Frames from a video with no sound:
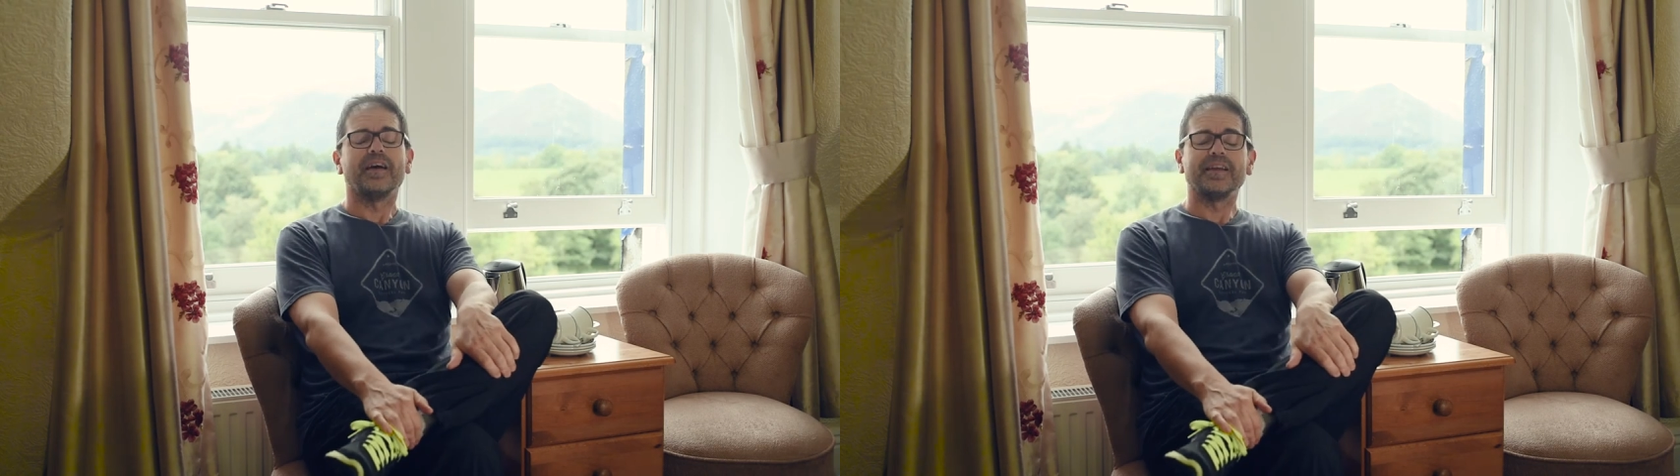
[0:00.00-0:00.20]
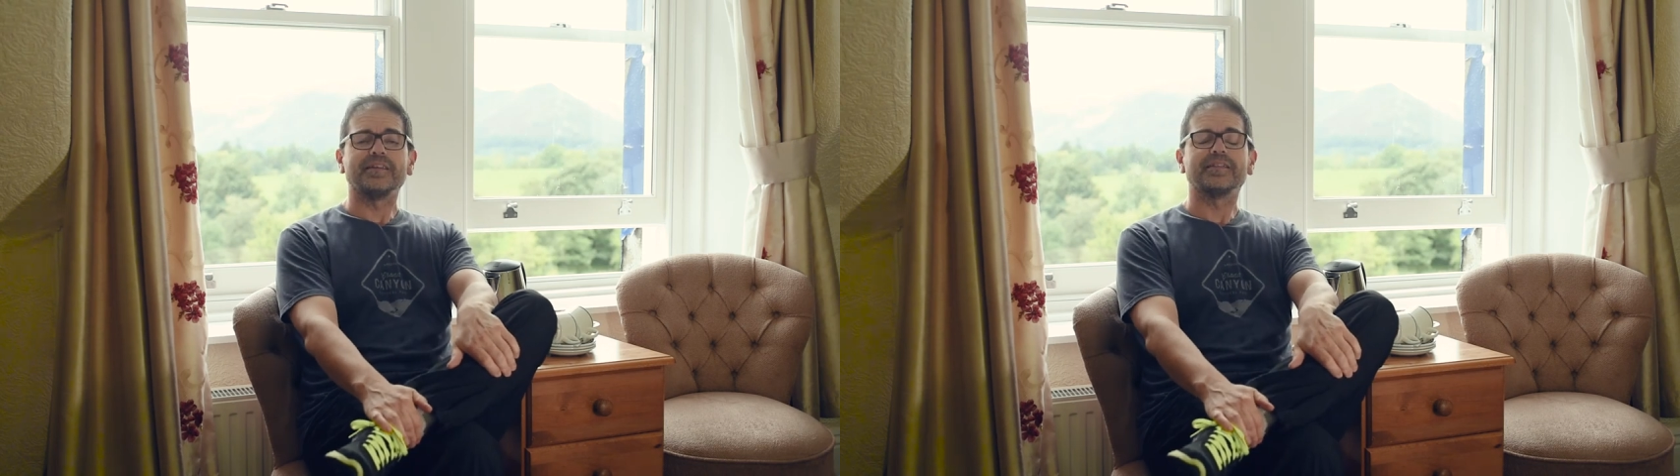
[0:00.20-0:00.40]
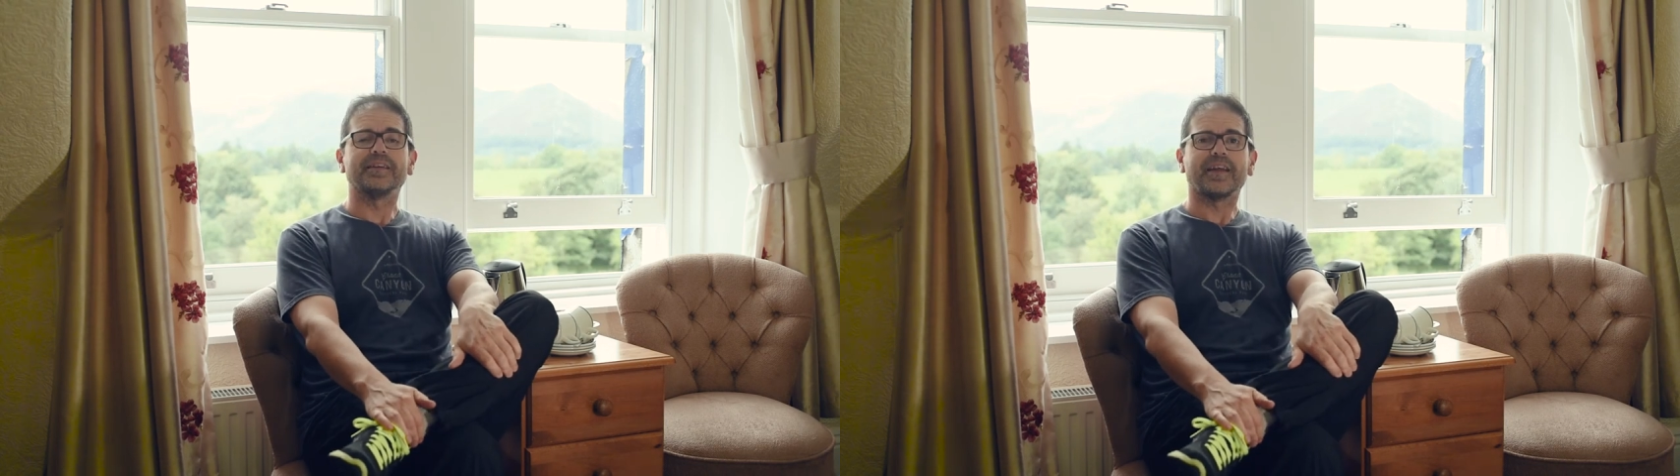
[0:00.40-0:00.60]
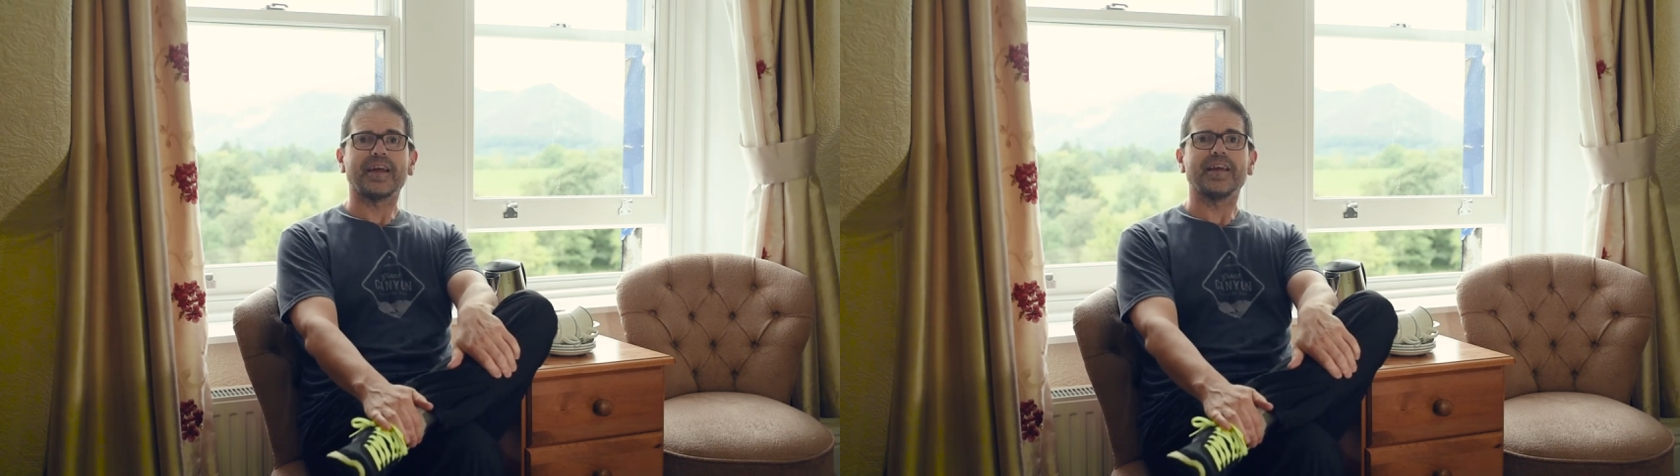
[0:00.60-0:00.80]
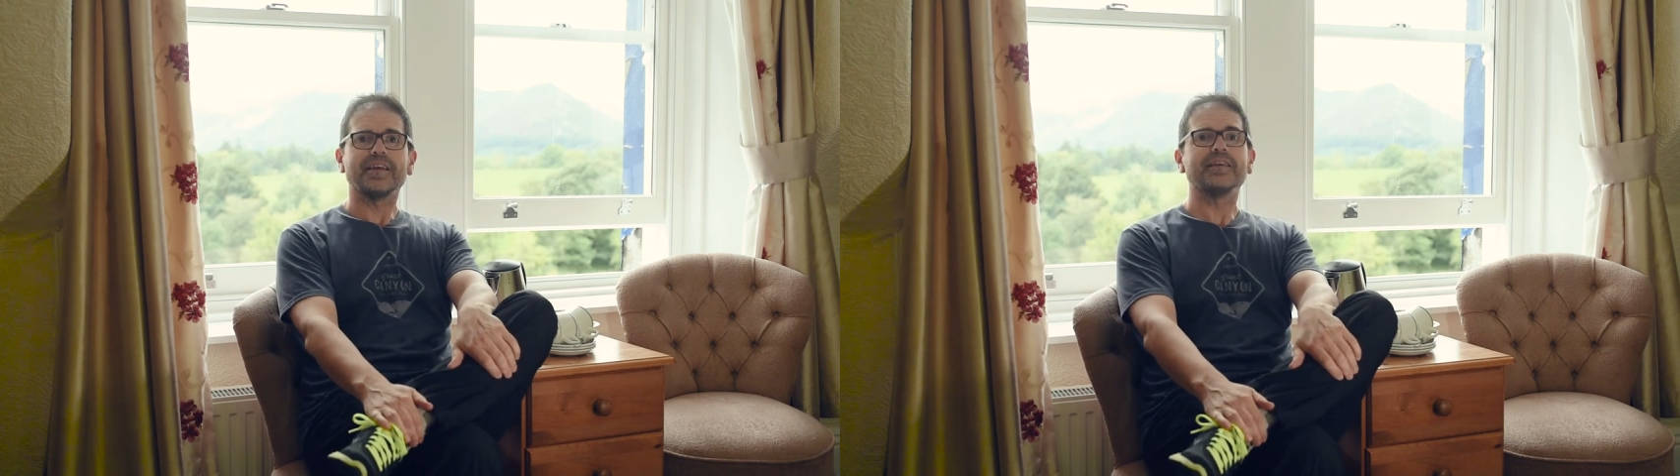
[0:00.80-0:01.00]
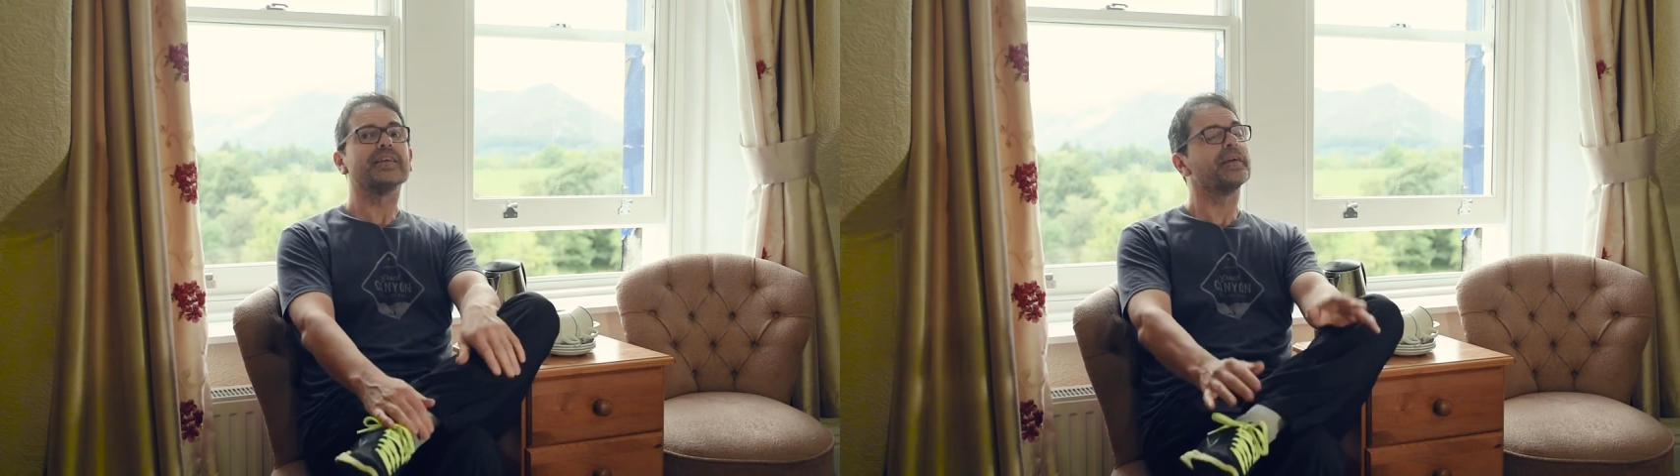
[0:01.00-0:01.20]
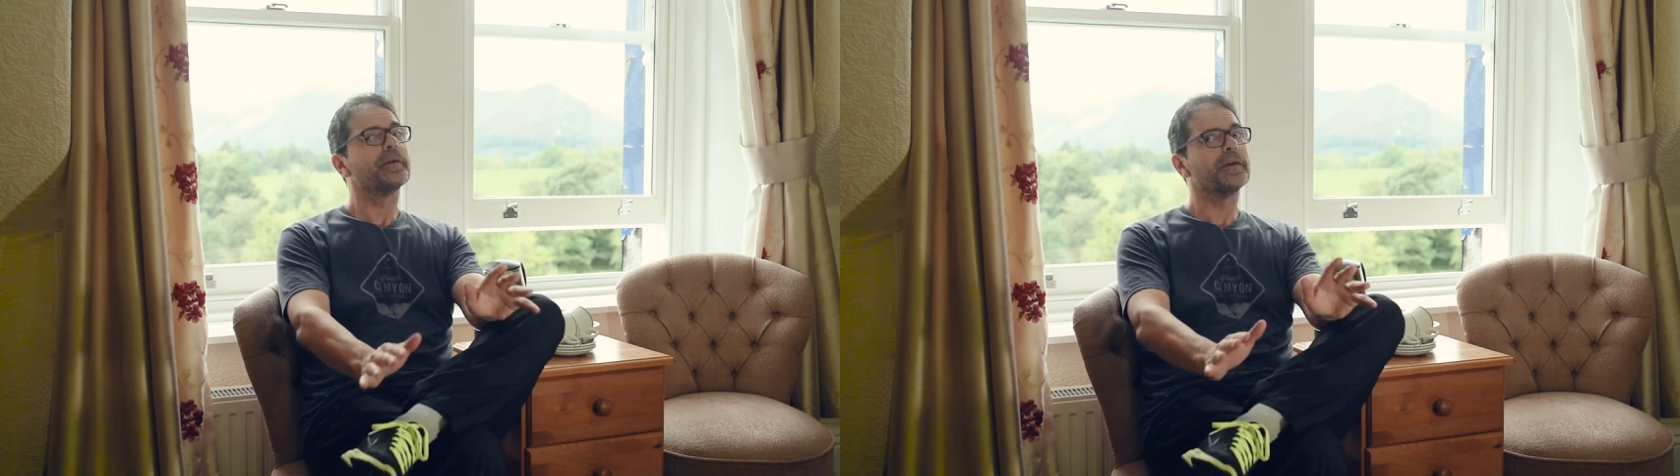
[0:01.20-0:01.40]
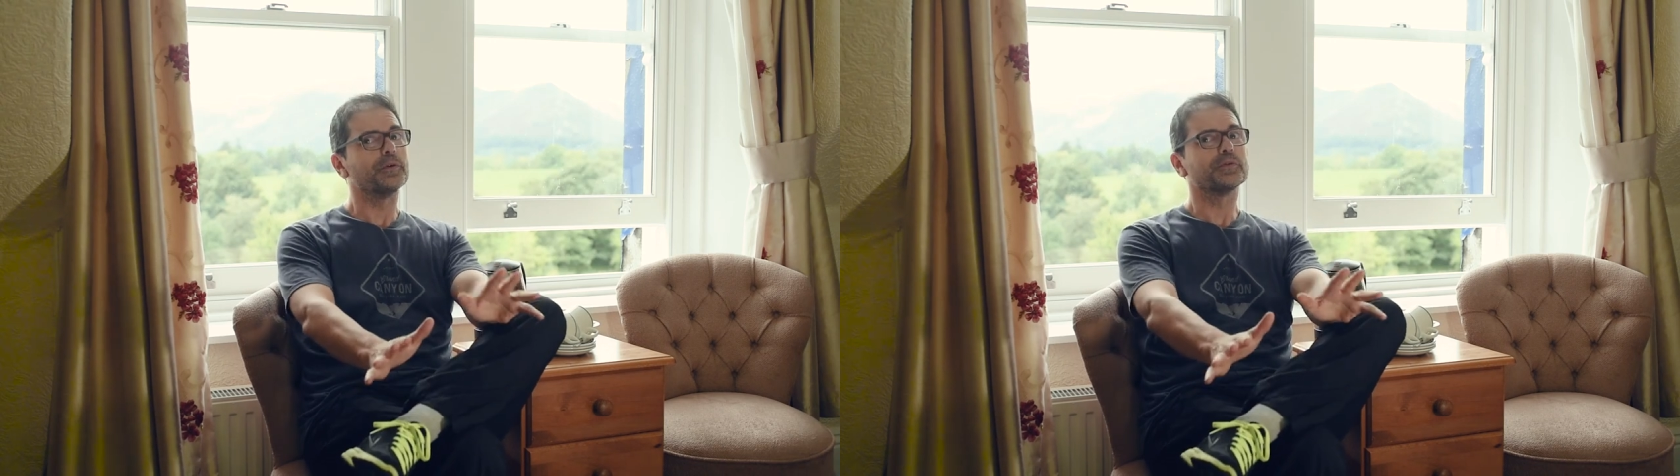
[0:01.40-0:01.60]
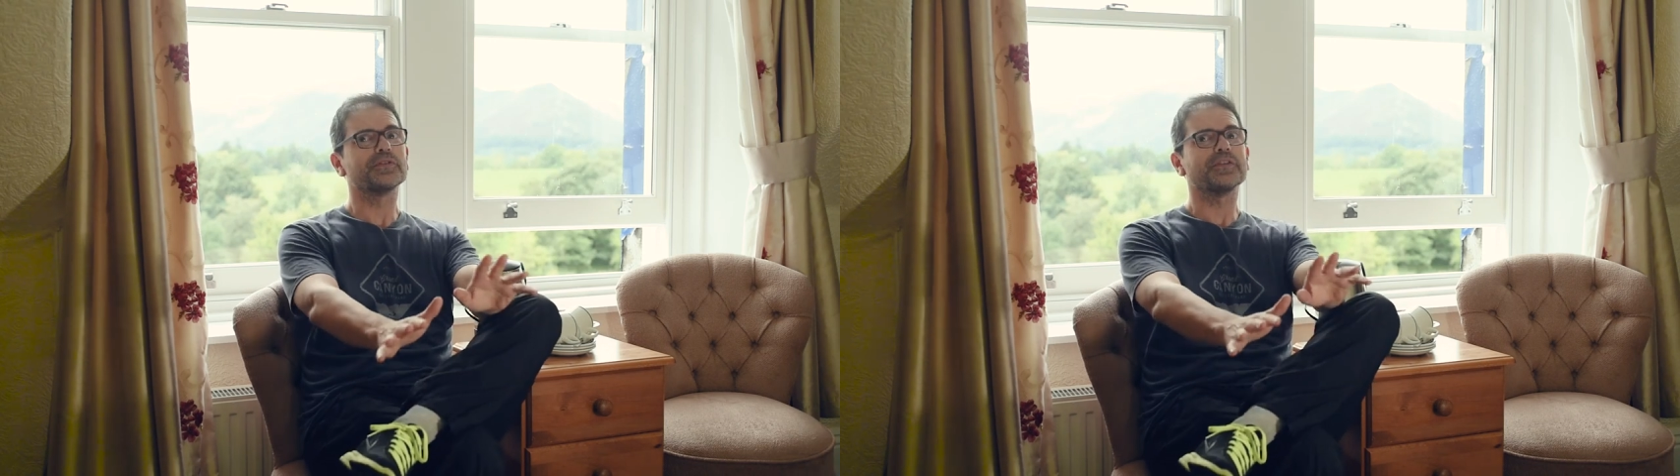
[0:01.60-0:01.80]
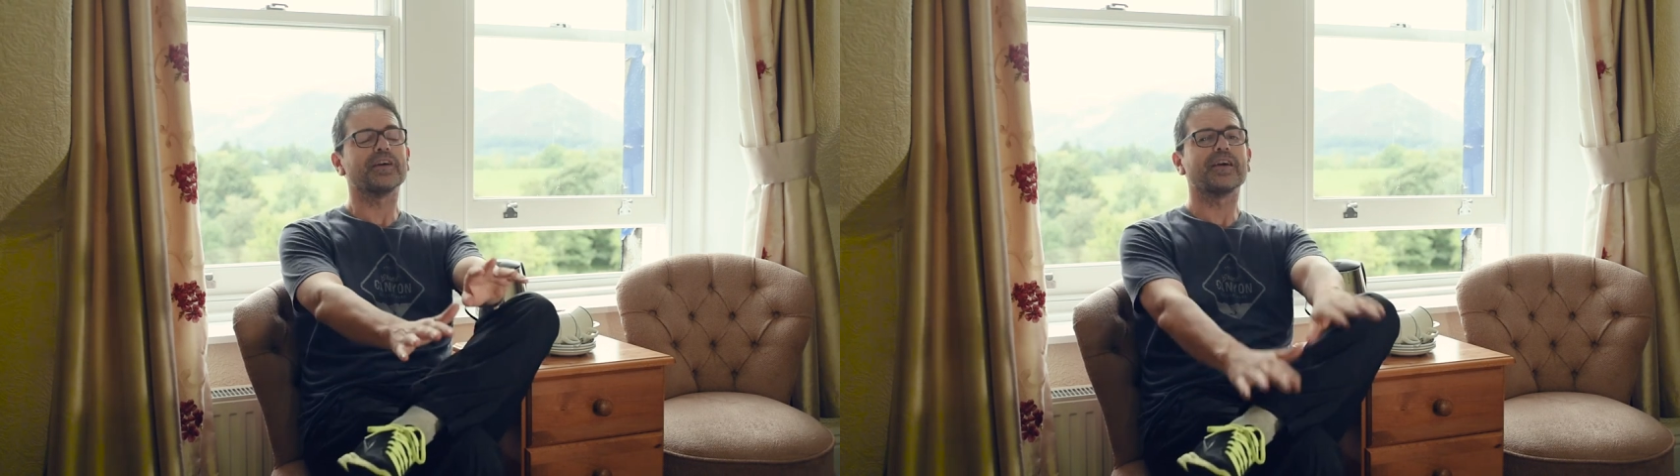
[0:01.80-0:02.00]
and today it all
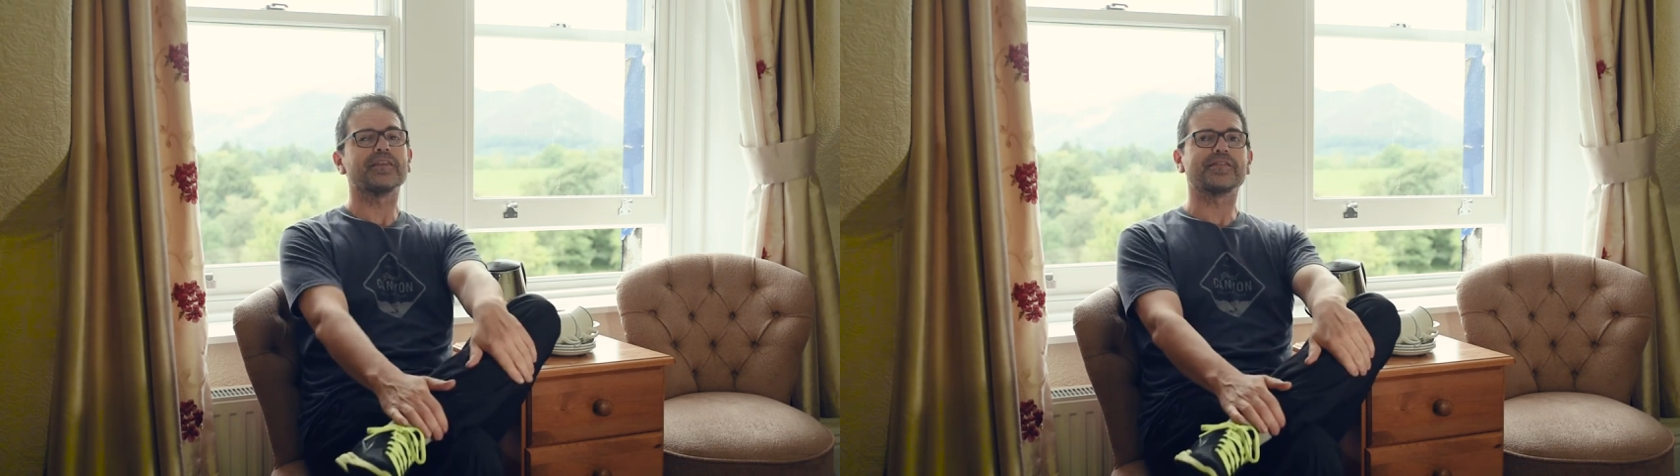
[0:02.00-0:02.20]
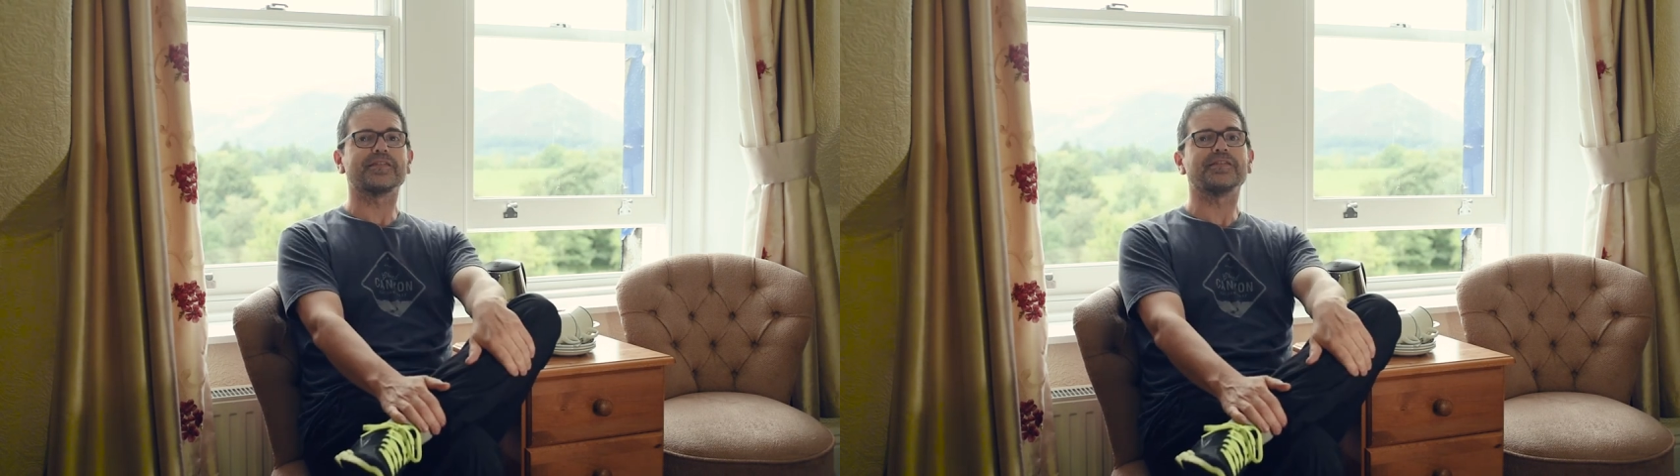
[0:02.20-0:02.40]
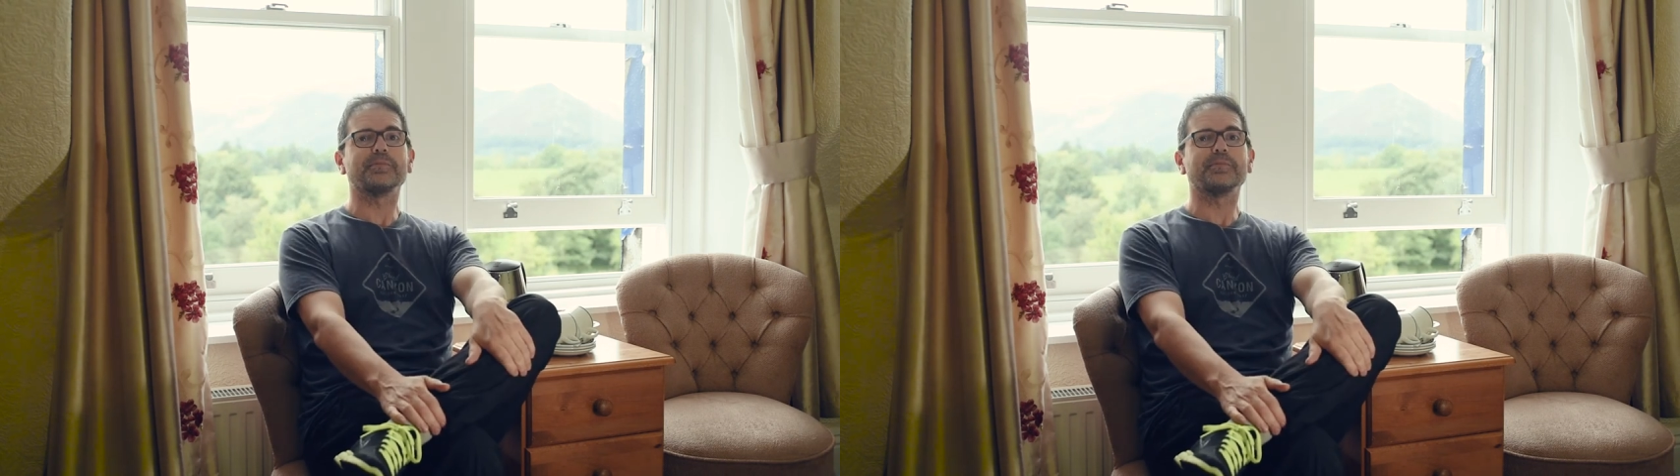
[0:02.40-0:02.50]
starts